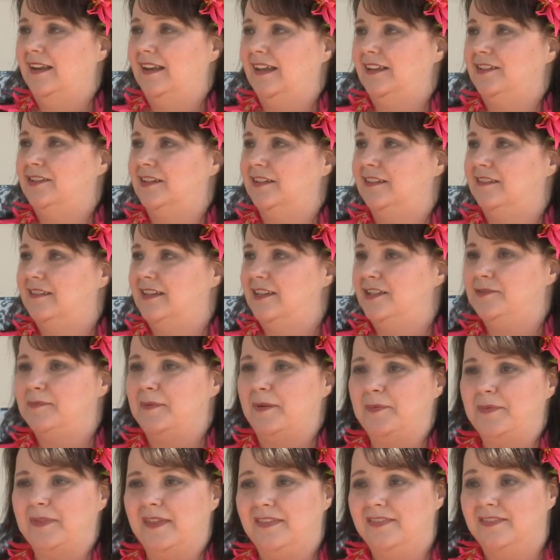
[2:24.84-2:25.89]
like to teach
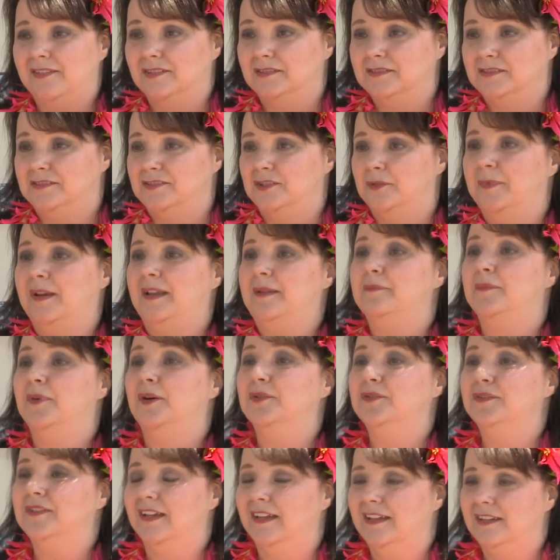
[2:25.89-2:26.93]
people that there's so many
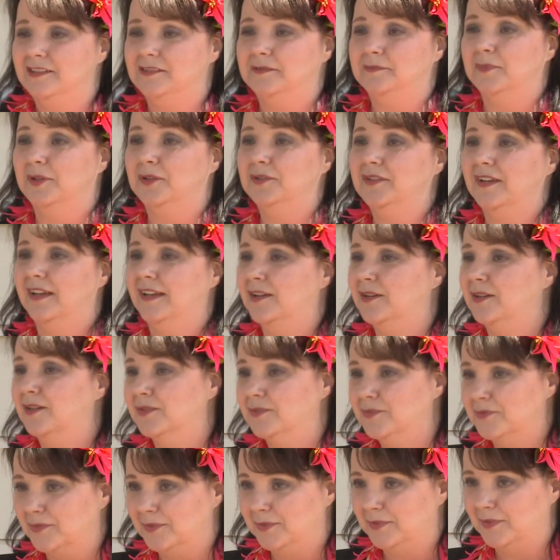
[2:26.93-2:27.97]
multi, it's
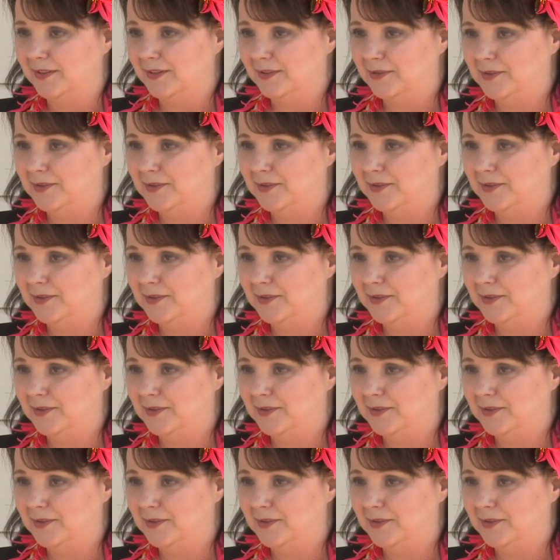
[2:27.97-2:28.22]
multicultural there